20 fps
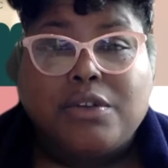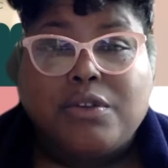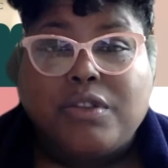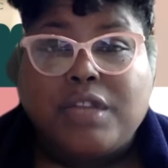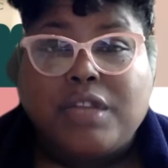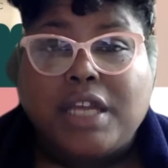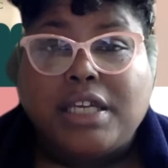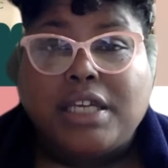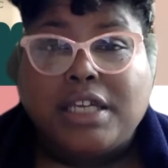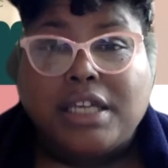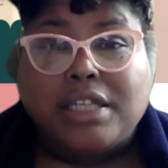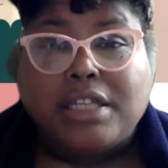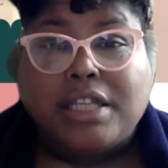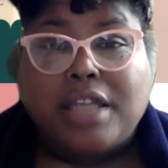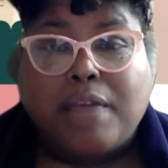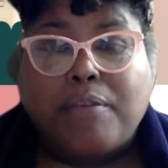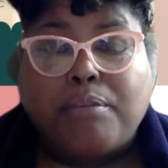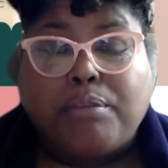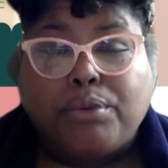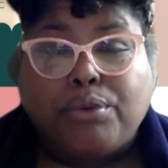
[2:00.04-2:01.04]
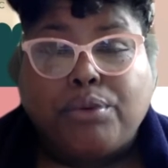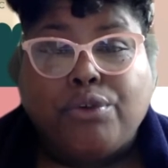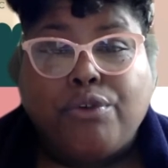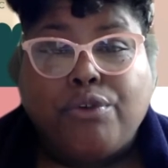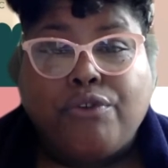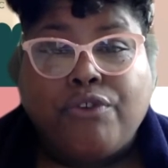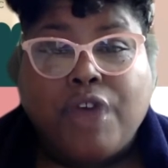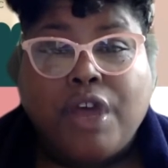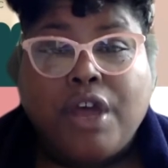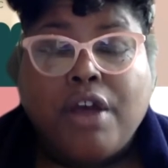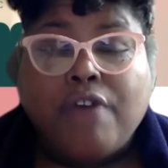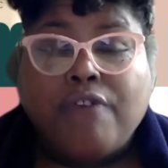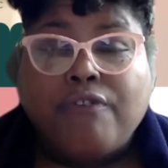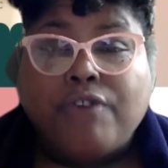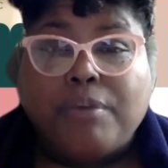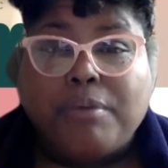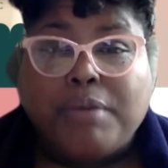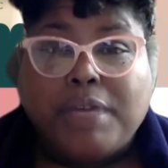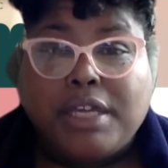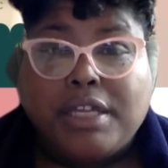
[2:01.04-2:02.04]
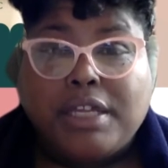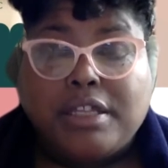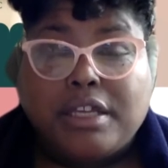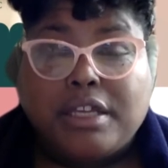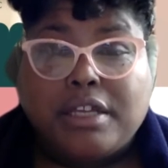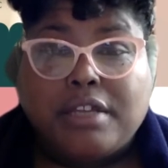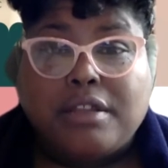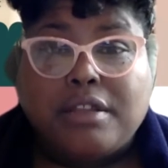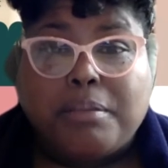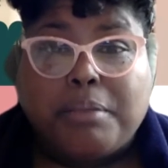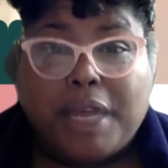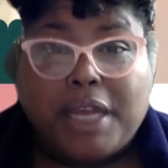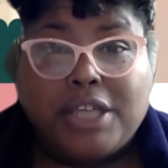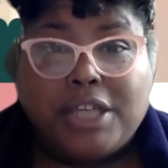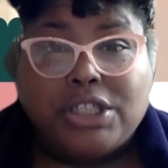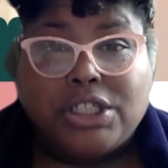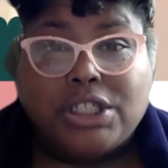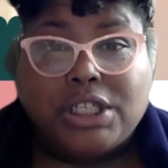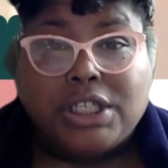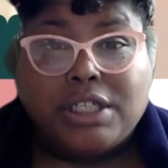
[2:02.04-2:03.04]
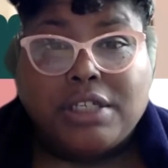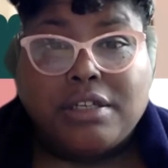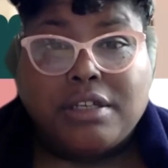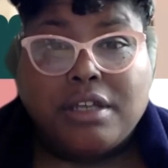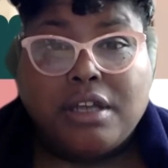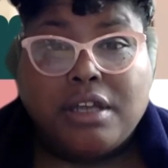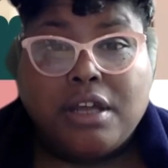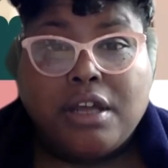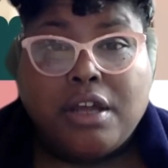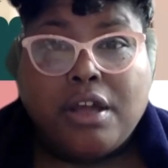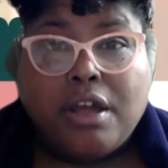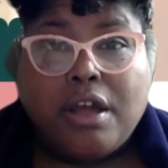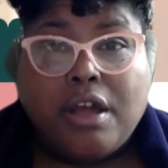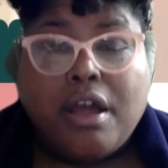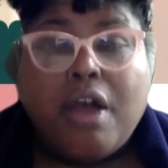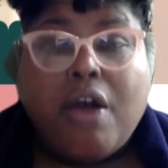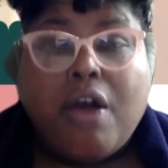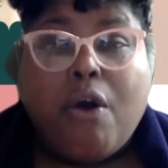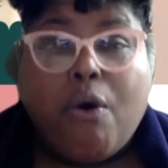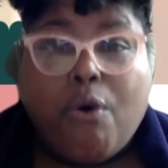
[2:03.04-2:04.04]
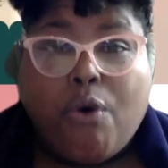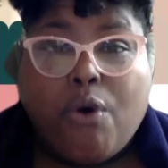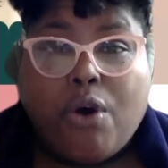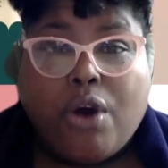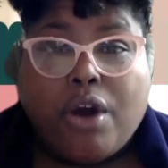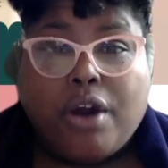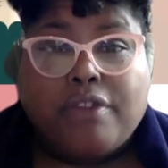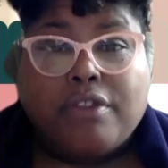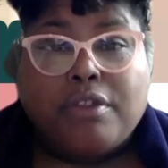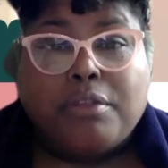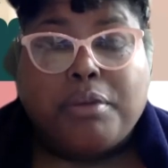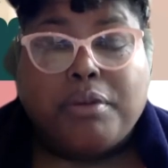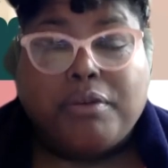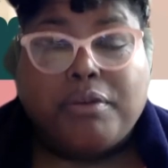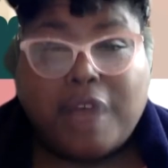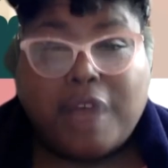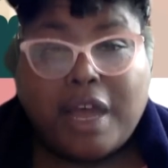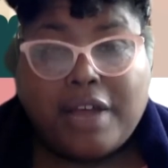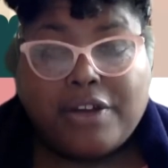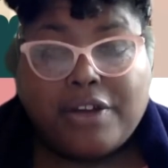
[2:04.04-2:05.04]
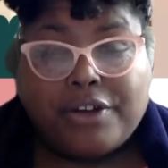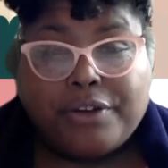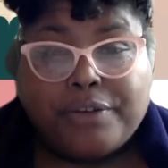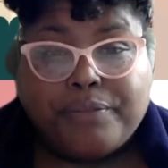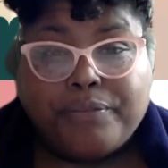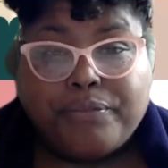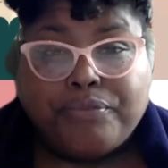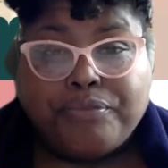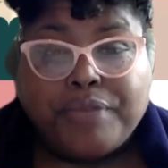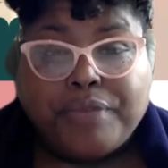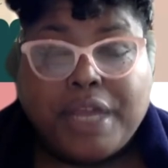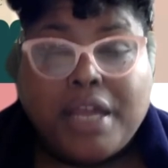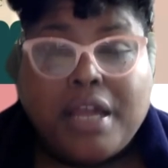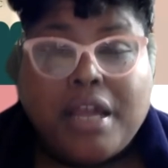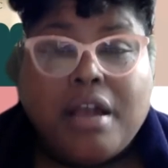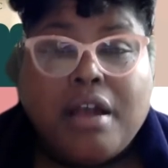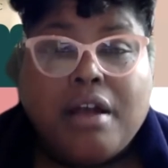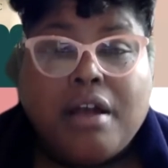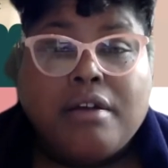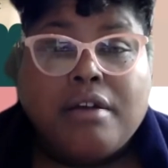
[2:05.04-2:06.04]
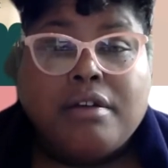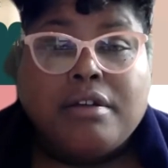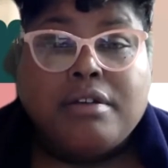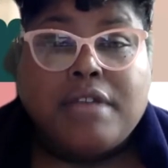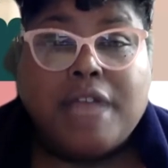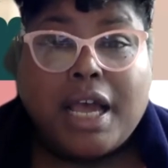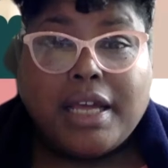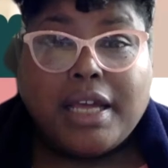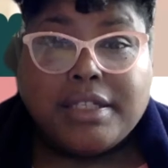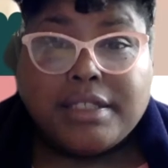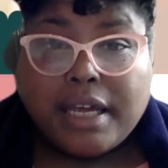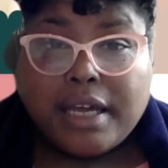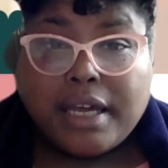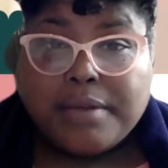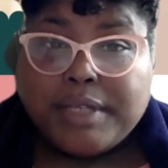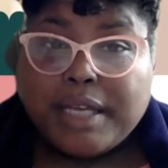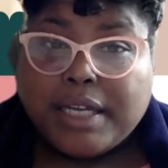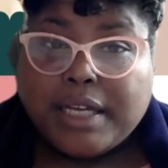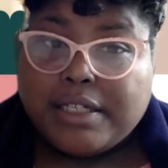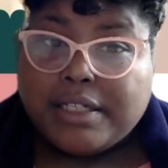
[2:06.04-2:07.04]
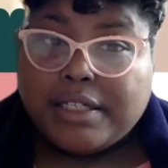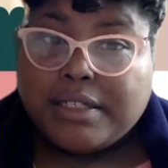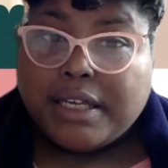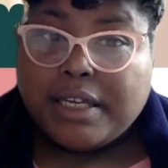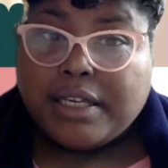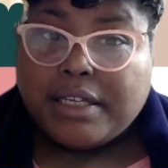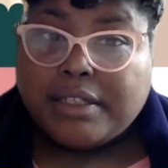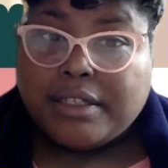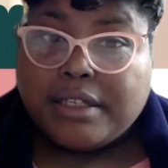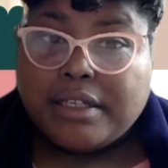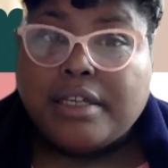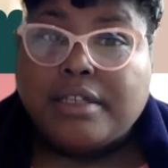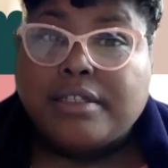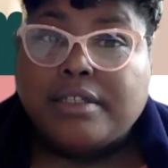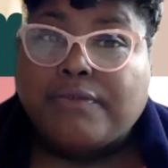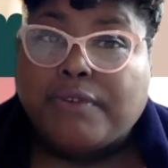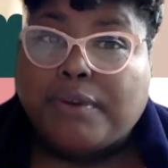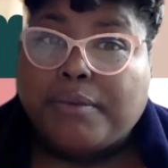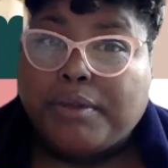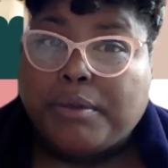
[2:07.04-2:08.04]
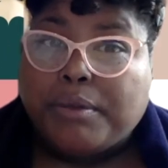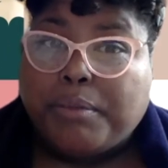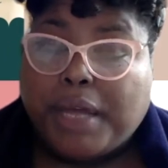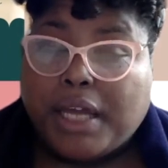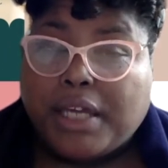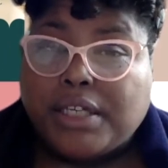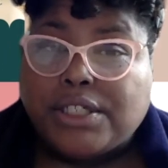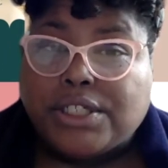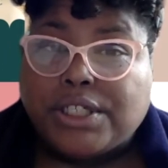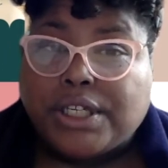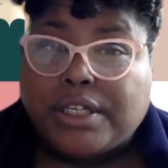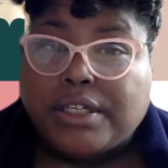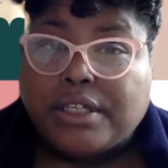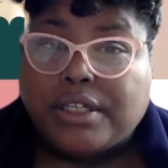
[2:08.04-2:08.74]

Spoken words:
they get that proof from either the patient or the provider. 9 times out of 10 is from the patient.